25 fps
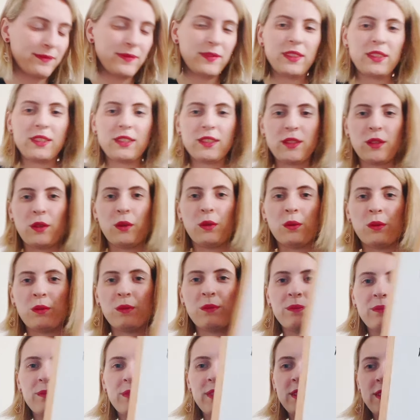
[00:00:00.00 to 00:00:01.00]
So
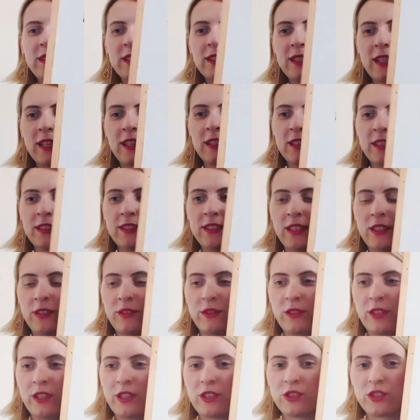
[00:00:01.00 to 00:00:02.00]
it is like this in
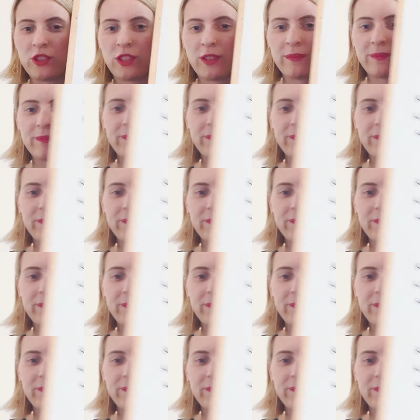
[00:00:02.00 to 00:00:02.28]
Croatia.